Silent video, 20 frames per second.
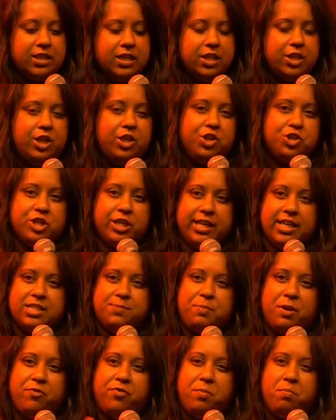Usually it's a
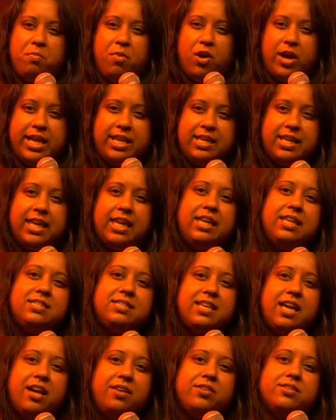bit of a minor key
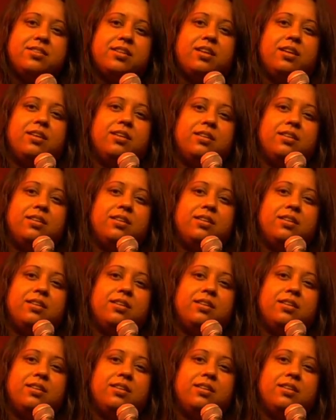sound. It's like